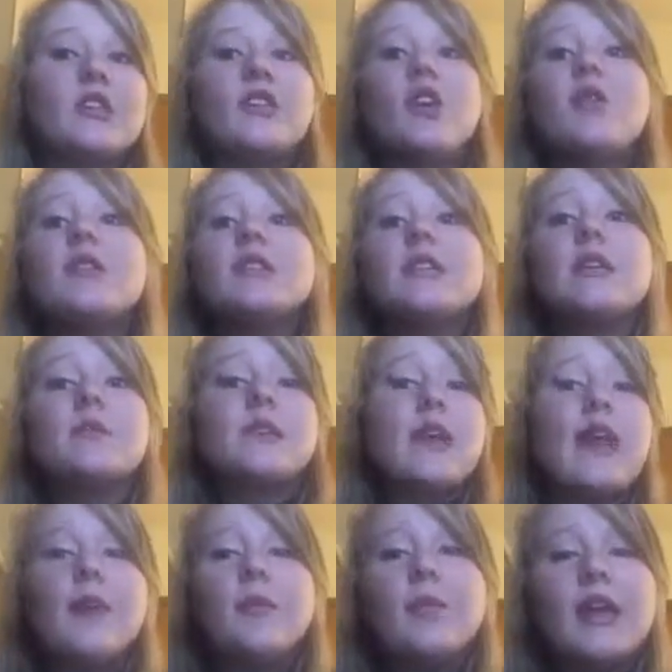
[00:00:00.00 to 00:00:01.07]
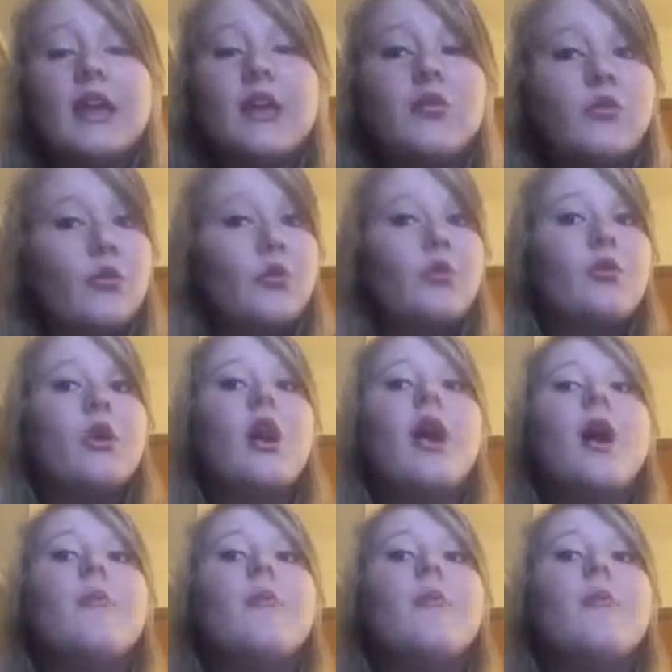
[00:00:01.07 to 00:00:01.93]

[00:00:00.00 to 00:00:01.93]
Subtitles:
I know it seems kind of mean and rude,